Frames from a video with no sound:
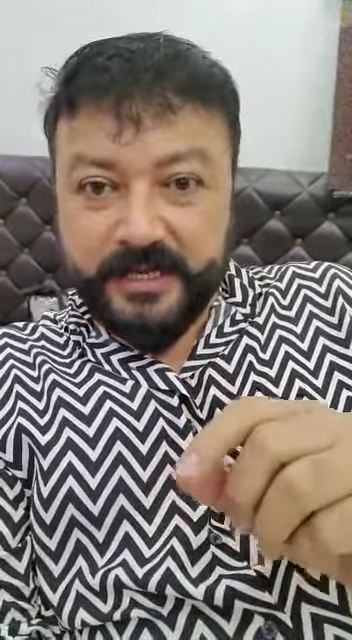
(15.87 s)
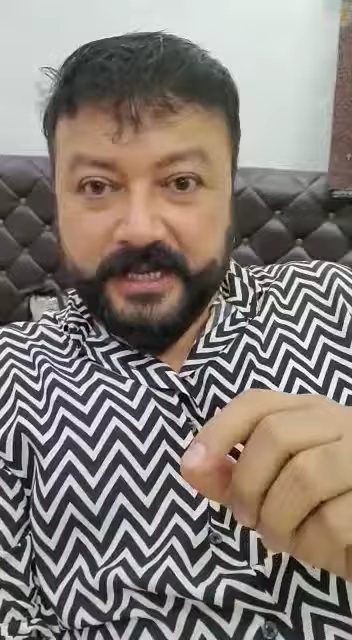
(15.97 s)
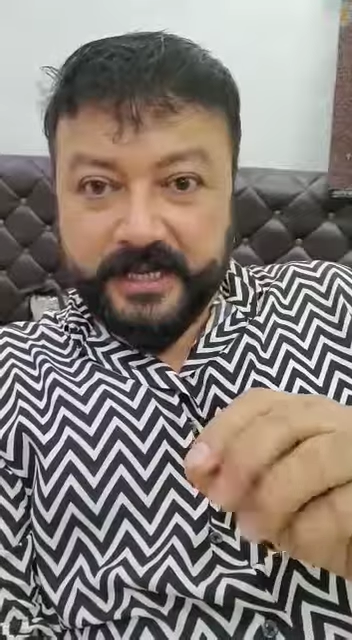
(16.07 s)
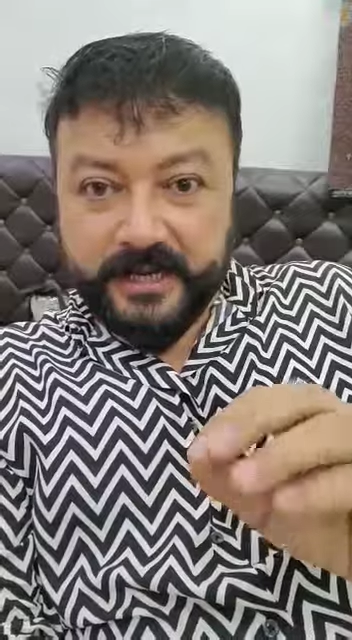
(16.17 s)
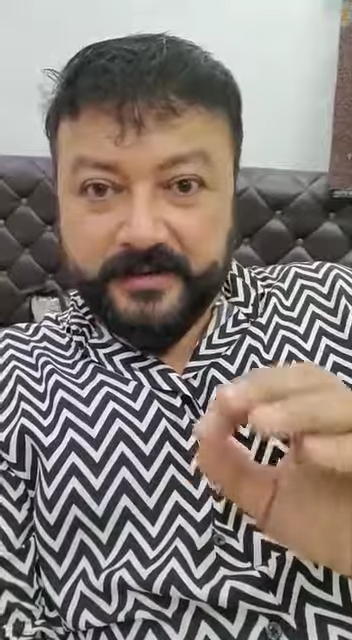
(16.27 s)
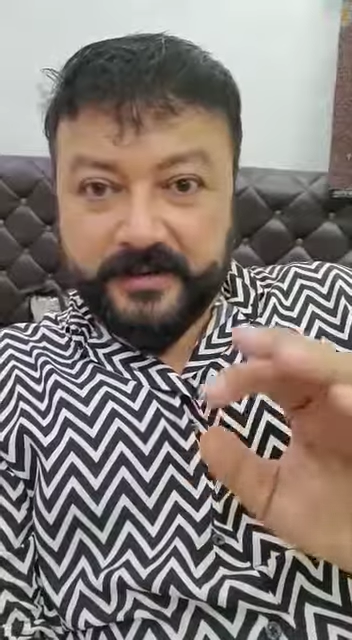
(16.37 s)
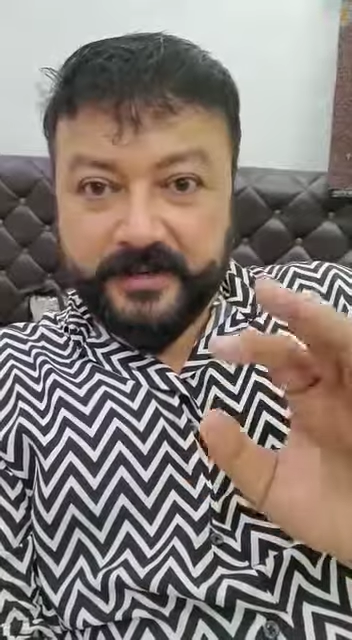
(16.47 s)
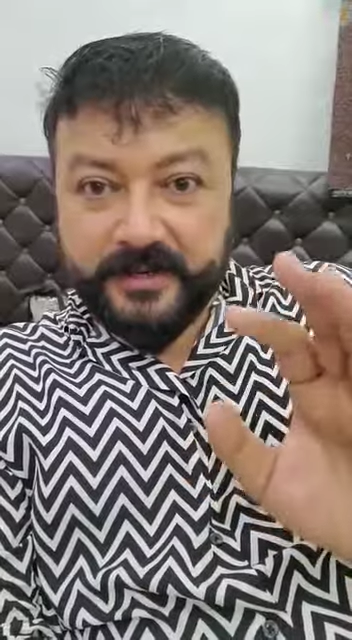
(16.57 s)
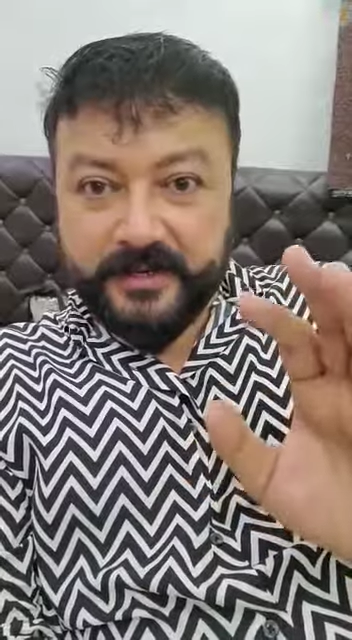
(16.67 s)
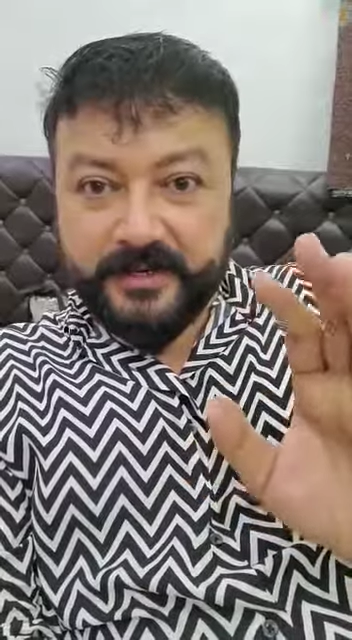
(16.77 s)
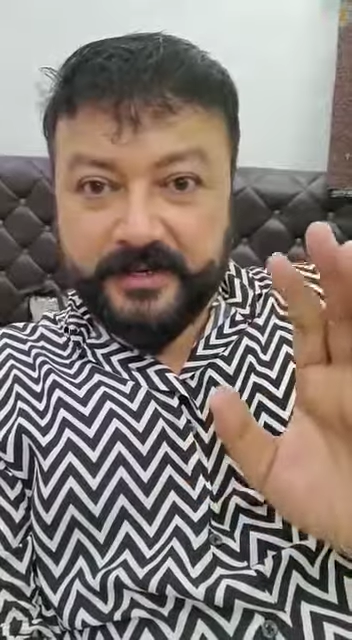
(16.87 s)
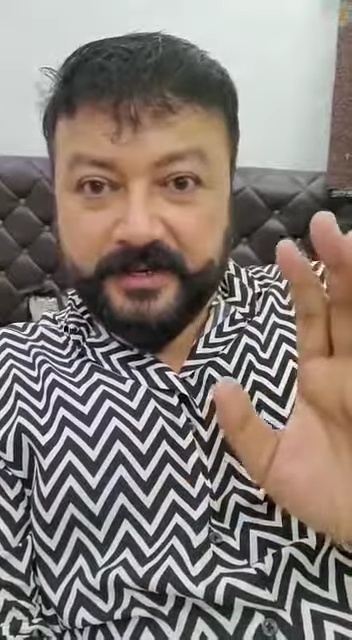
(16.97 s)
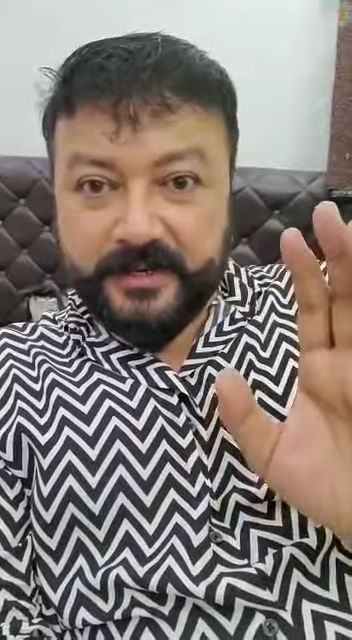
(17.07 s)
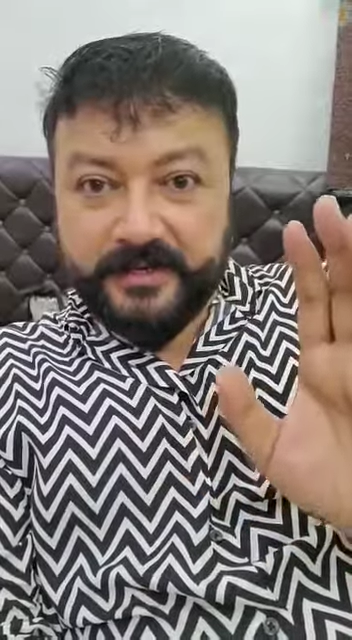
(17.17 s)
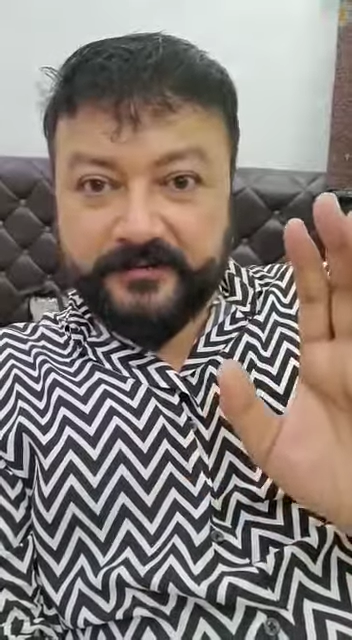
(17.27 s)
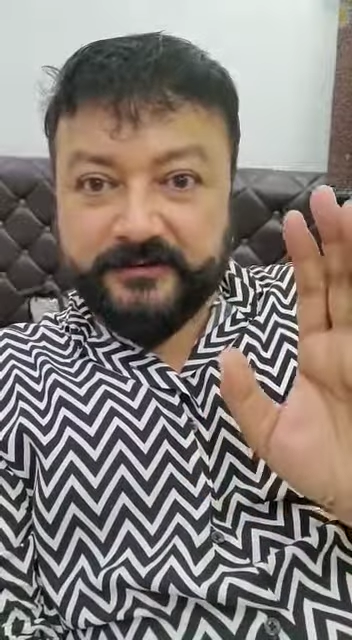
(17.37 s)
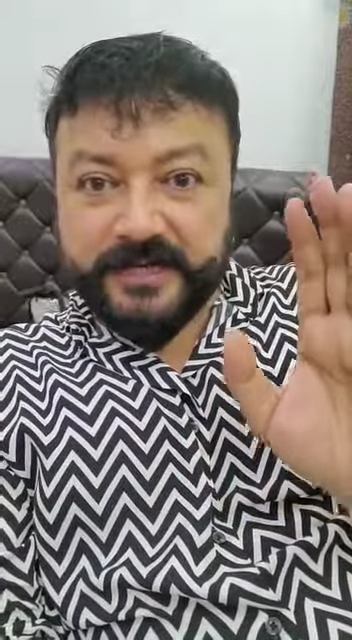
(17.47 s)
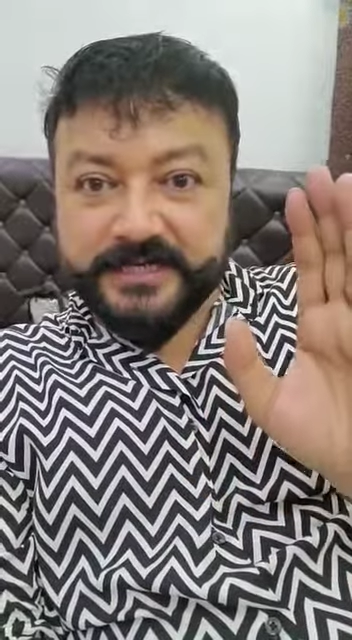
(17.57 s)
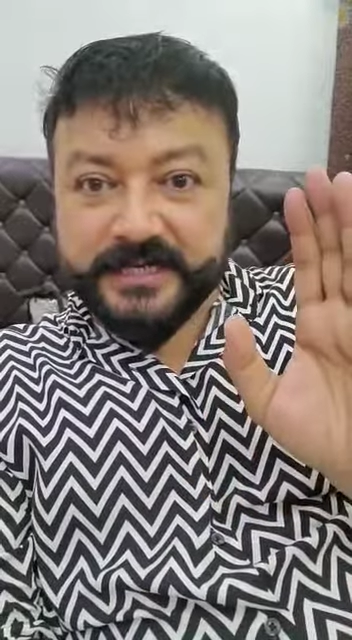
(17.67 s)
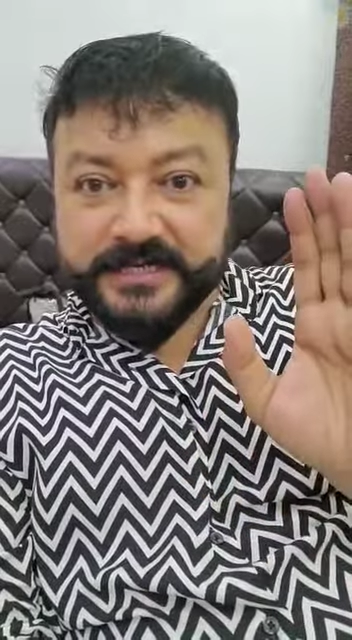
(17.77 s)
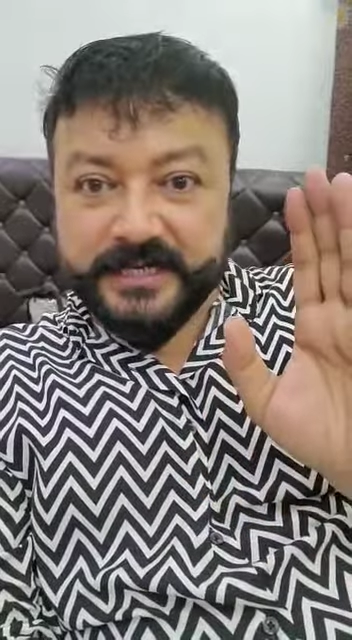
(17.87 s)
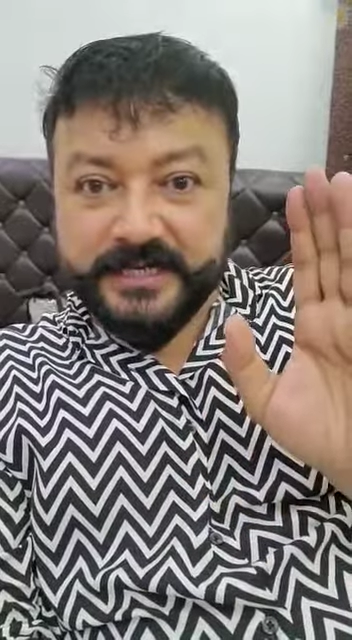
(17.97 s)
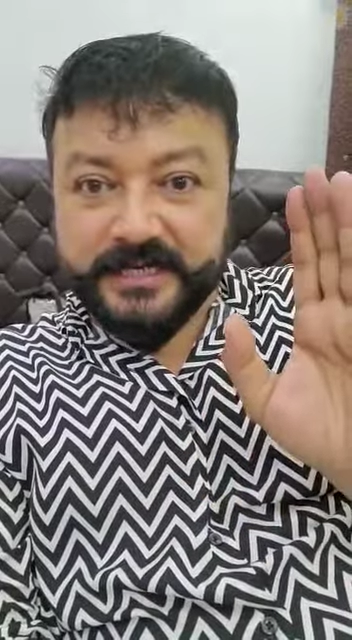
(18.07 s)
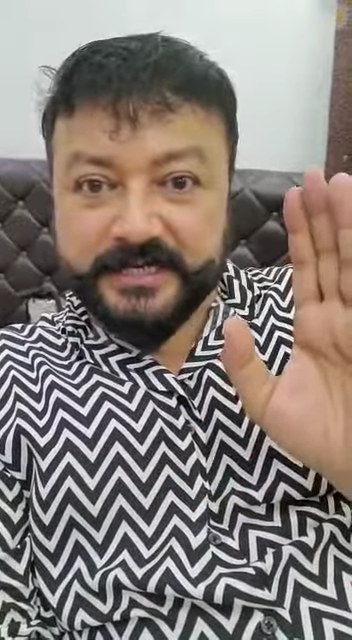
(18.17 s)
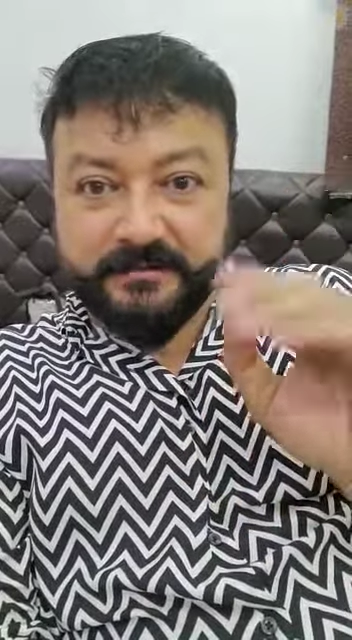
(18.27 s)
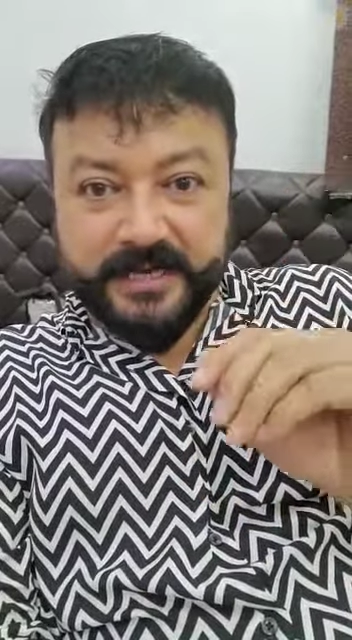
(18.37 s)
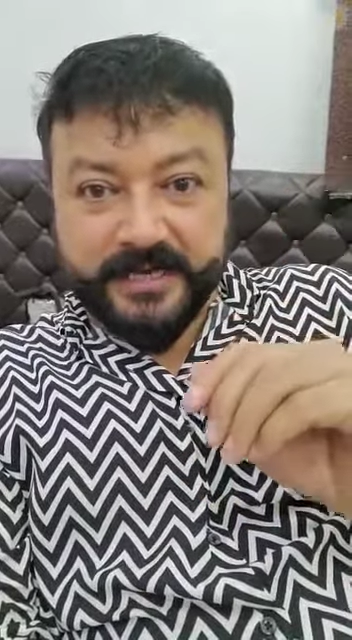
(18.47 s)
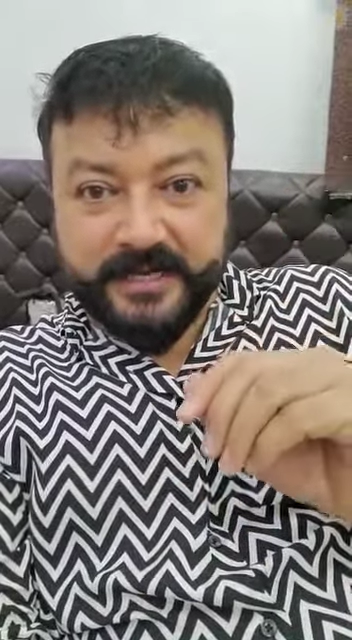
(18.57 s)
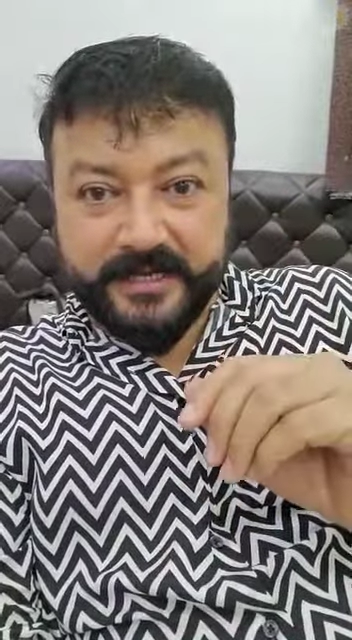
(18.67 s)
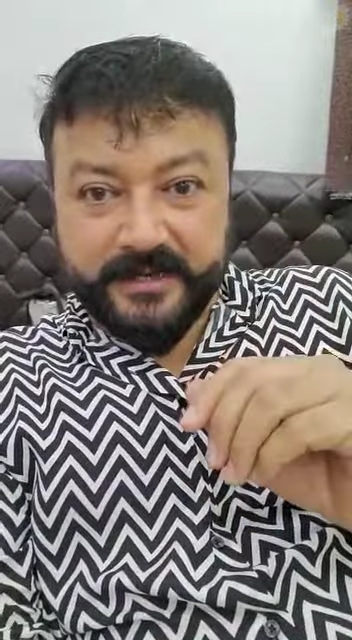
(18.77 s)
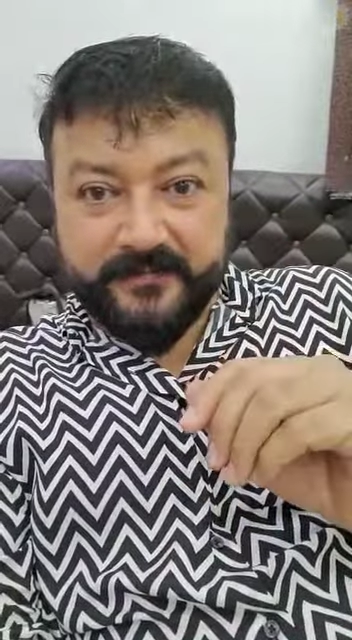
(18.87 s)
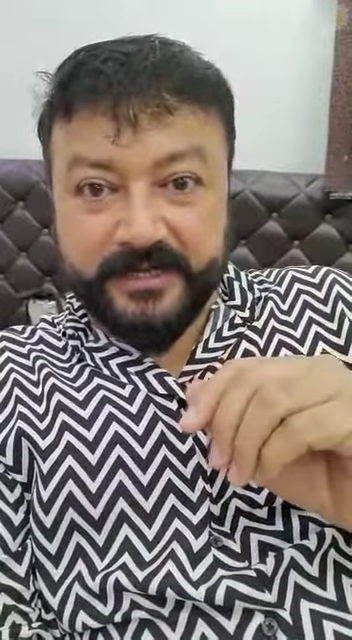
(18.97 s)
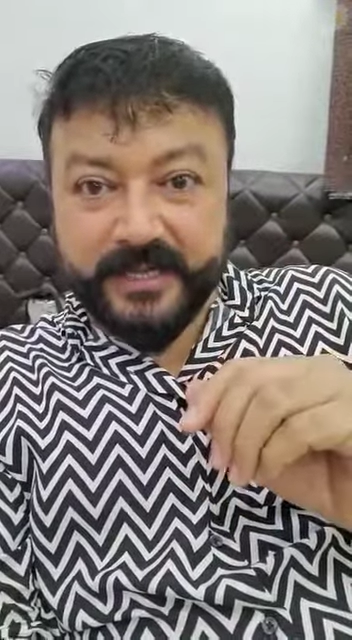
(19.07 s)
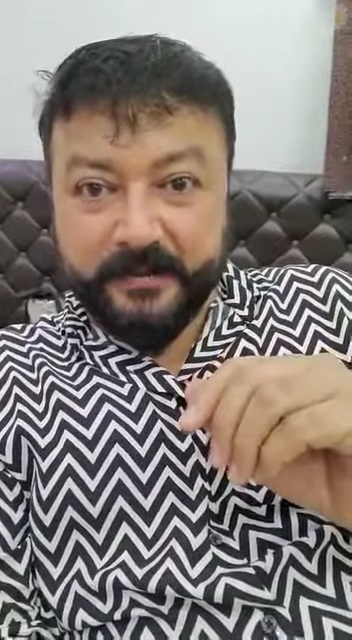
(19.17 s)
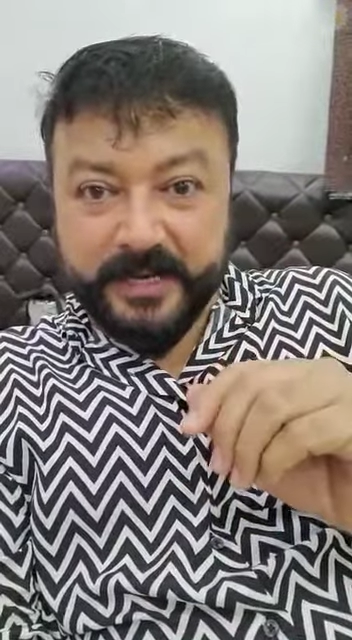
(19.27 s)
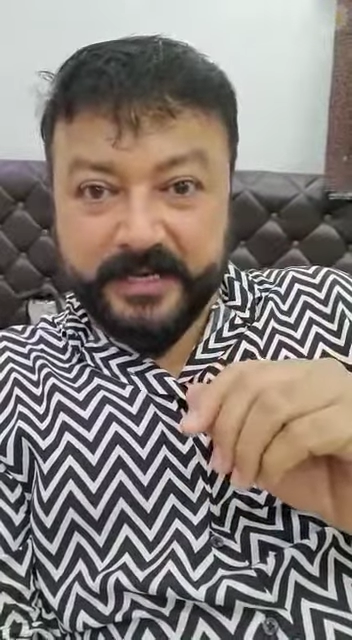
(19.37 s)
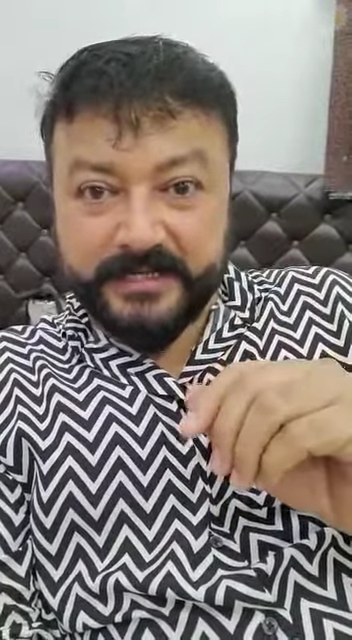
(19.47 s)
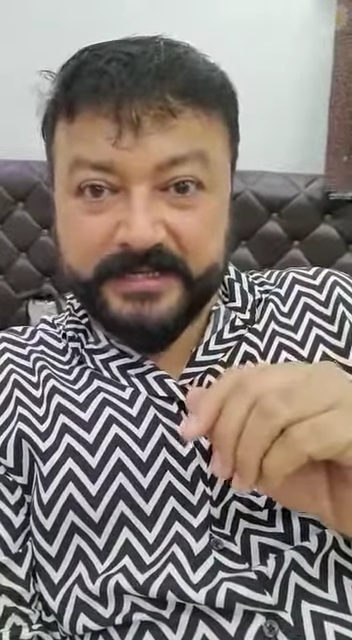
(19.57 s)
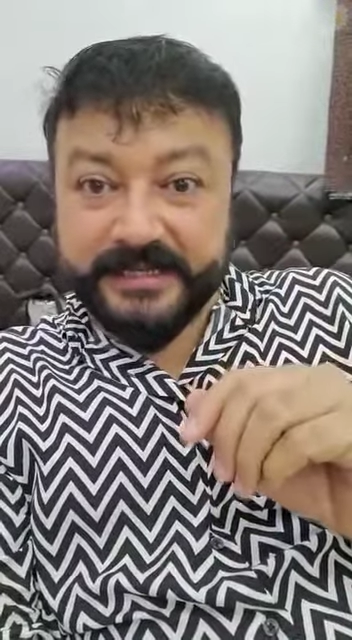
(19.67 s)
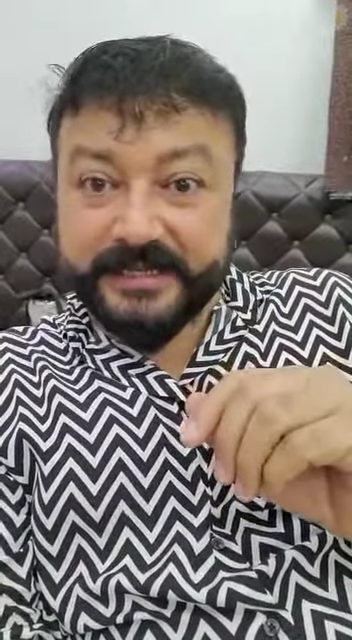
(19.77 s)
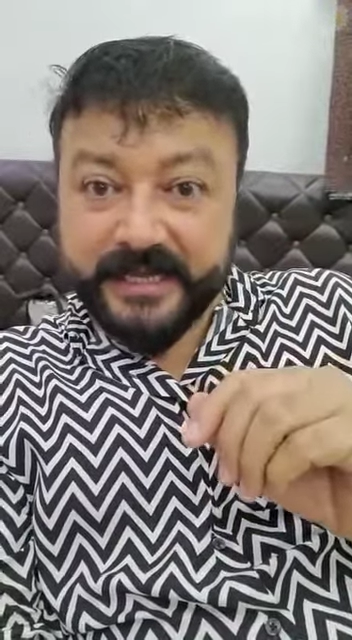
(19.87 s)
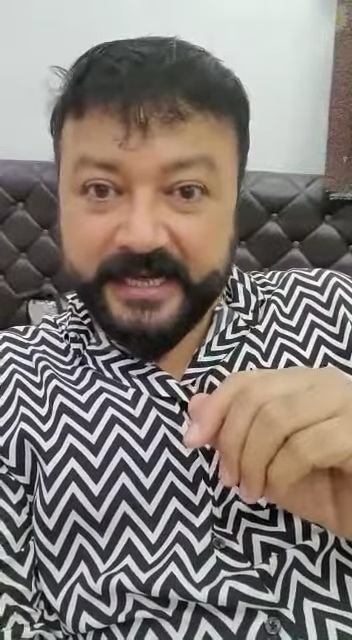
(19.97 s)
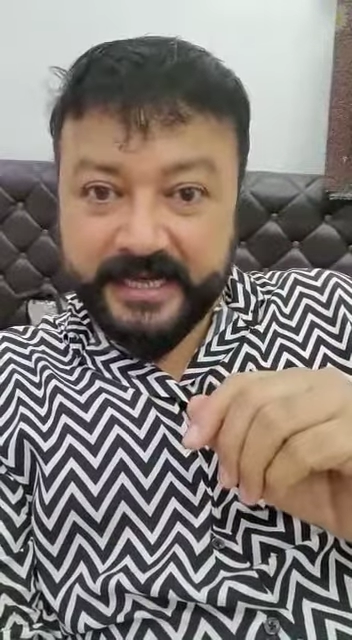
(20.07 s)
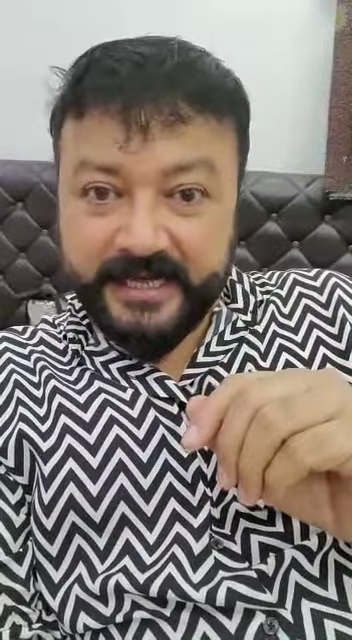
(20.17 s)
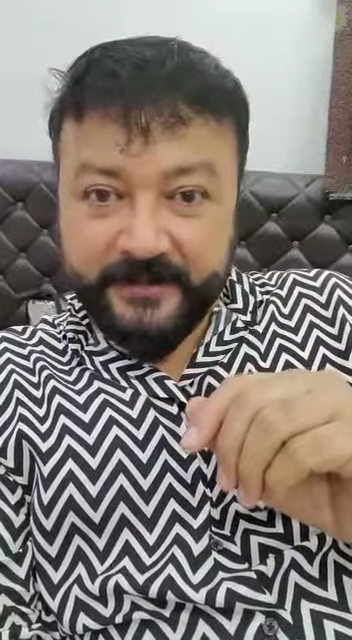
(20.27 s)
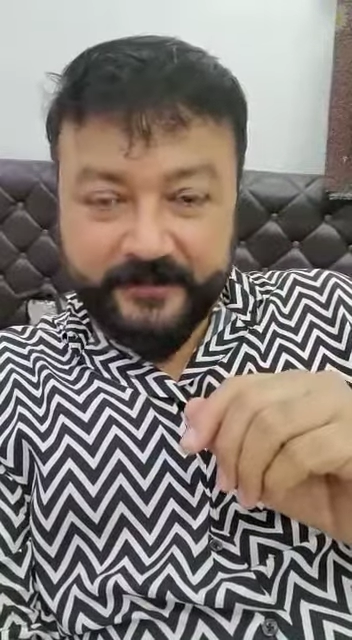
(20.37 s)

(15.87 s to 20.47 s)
around 15-16 years back with Kamala Haasan Tenali.